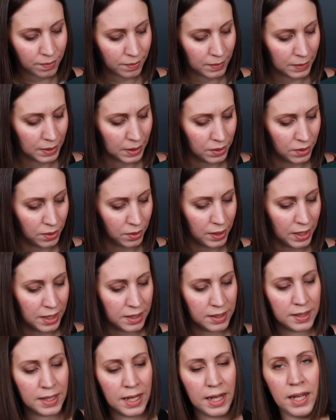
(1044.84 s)
So they
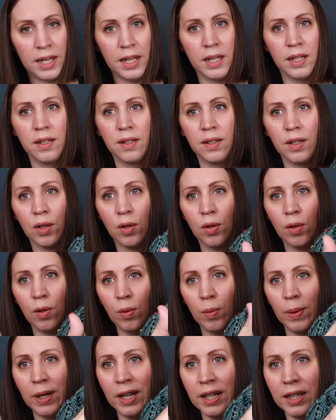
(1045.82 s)
stay the whole
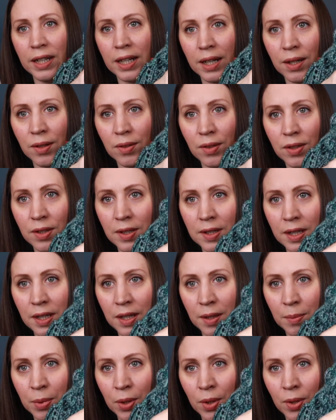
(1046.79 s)
way down. You see
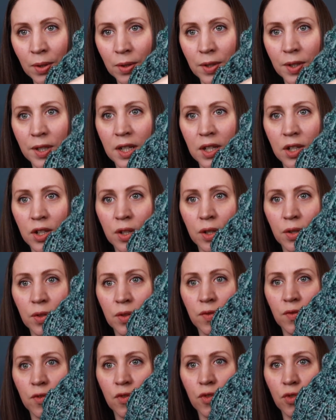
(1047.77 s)
the purl stitch
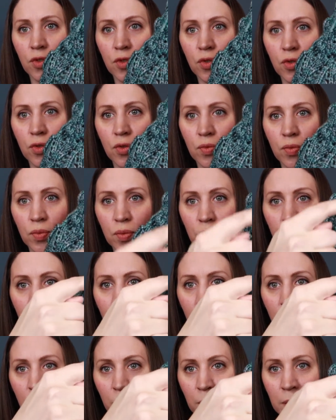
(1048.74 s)
goes
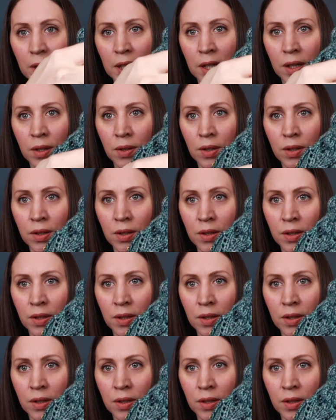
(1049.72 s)
all the way down.